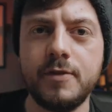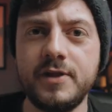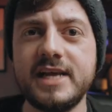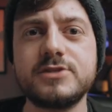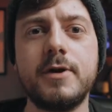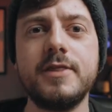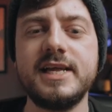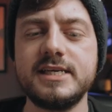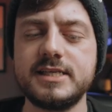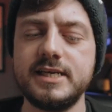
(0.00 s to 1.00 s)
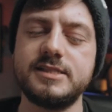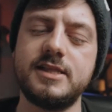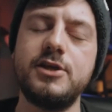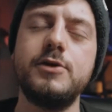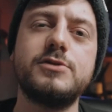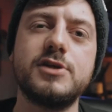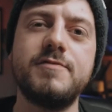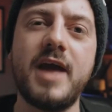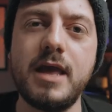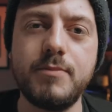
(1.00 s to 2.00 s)
The next one on the list is the use
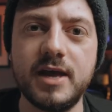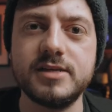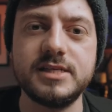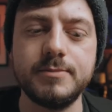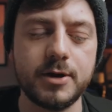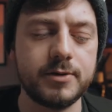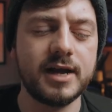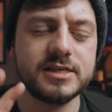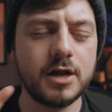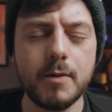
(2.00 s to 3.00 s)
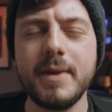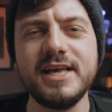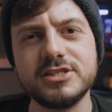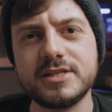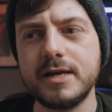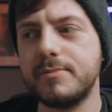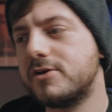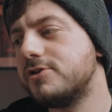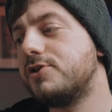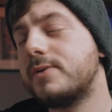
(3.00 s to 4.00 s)
of APS-C mode. Now it's not a major thing
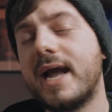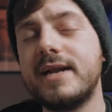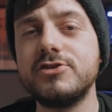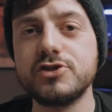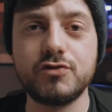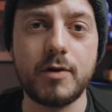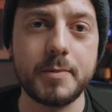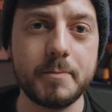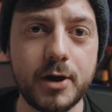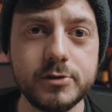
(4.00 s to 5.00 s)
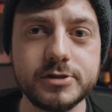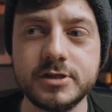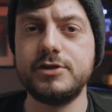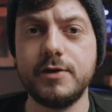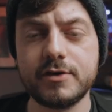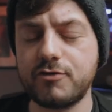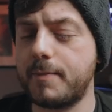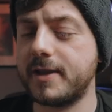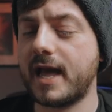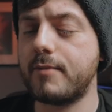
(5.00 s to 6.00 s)
because you can just crop in post. Doing the
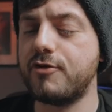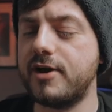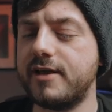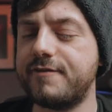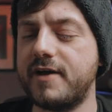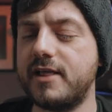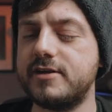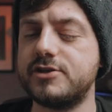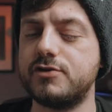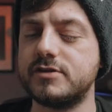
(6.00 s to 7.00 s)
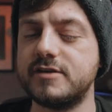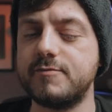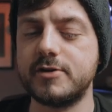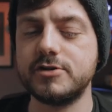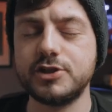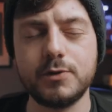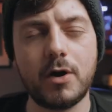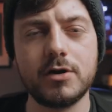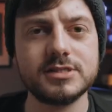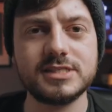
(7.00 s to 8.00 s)
cropping camera is fairly destructive because you
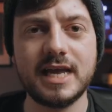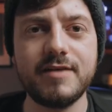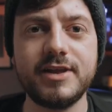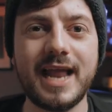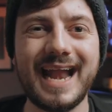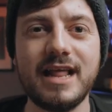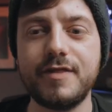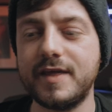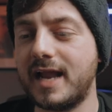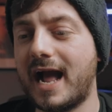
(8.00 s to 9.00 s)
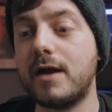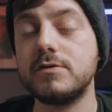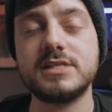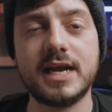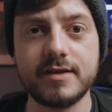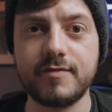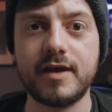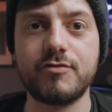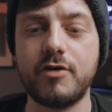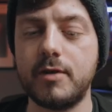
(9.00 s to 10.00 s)
aren't saving anything outside of
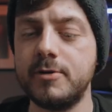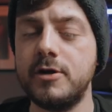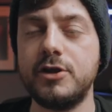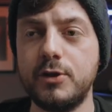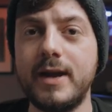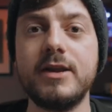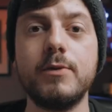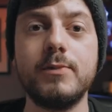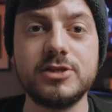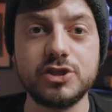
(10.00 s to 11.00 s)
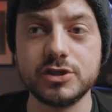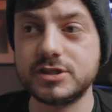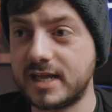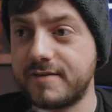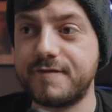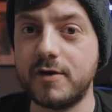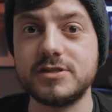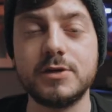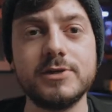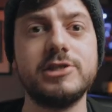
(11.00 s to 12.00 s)
that crop. You end up with just that
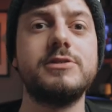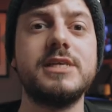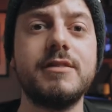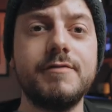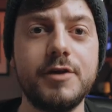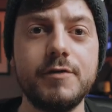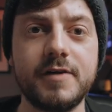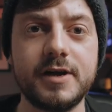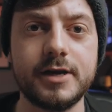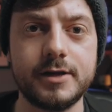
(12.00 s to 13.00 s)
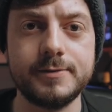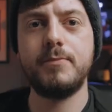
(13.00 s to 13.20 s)
photo which you see in the viewfinder.